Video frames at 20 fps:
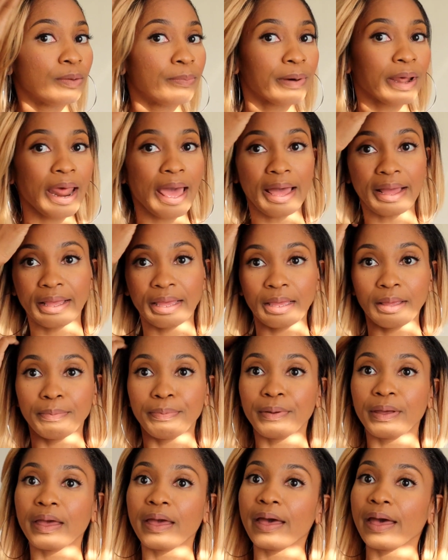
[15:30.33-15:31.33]
But I
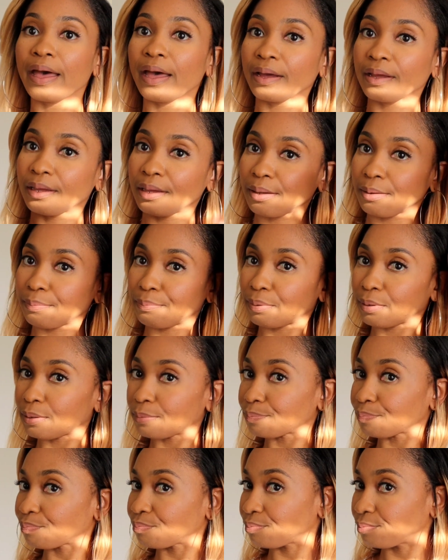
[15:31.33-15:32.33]
keep it.
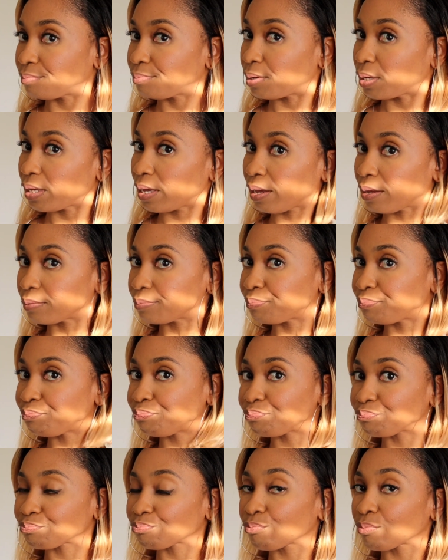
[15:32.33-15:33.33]
But yeah,
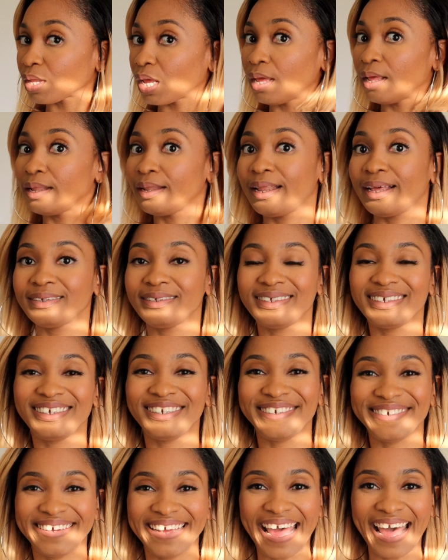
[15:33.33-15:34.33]
that's
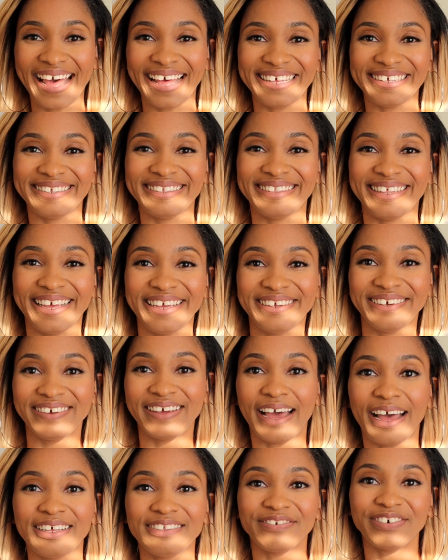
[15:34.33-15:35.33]
it, you guys. Thank you
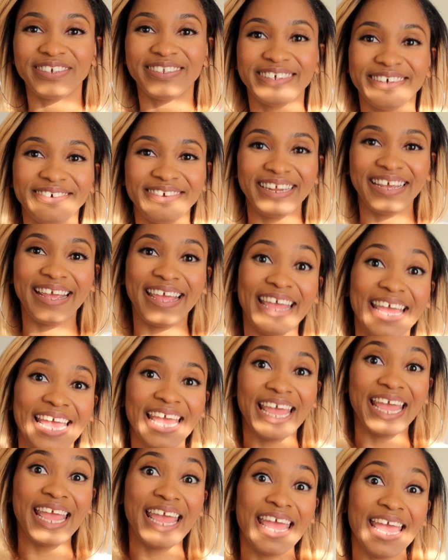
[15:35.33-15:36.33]
guys for tuning
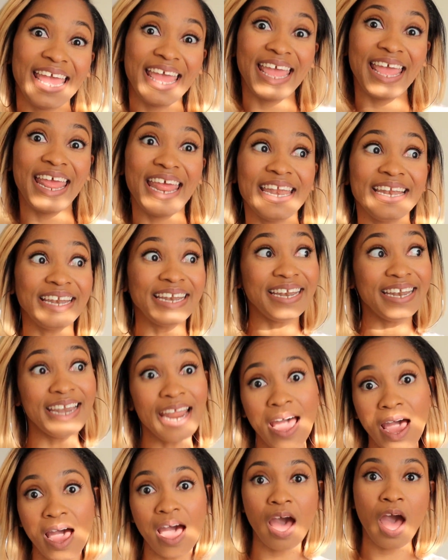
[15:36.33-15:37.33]

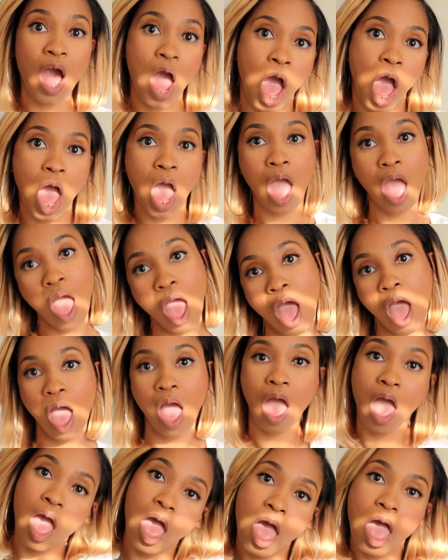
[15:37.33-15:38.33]
in,
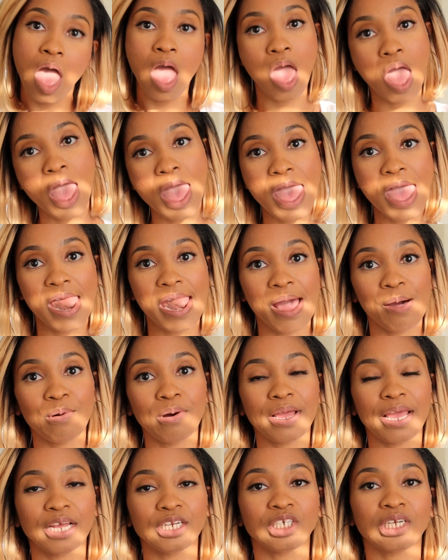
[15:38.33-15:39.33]
and I
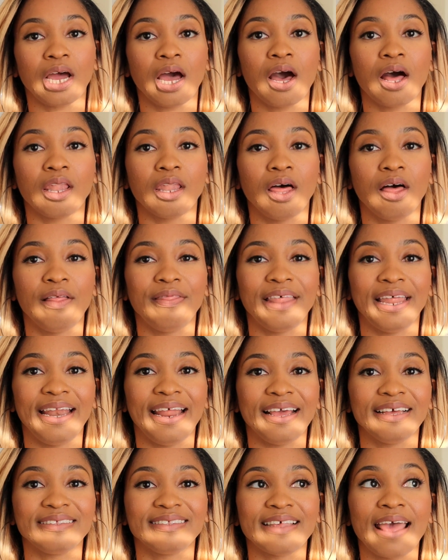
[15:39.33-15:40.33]
will catch y'all on the
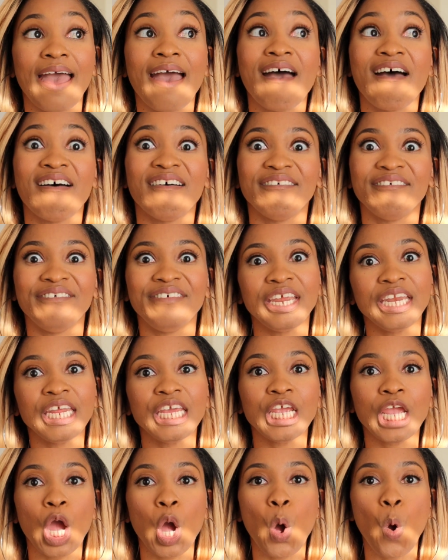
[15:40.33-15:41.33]
next
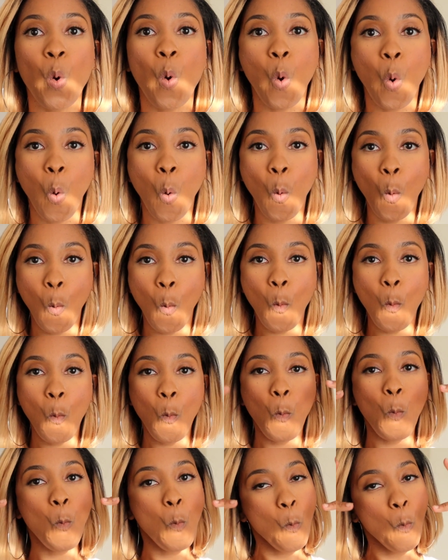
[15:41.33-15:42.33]
video.
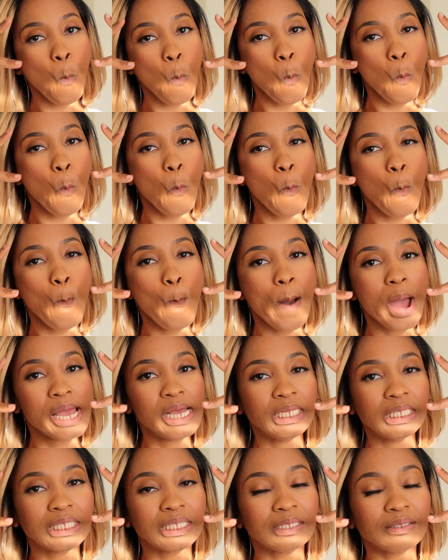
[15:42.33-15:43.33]

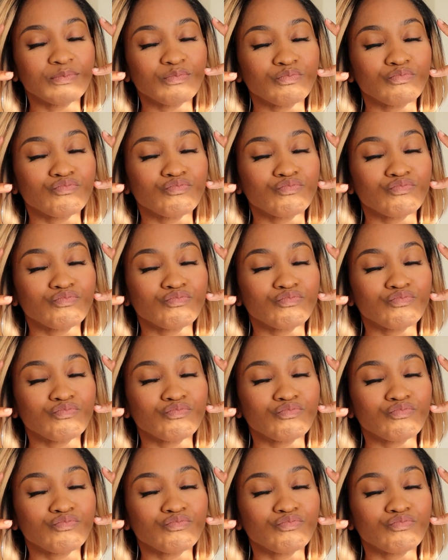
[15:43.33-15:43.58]
Peace.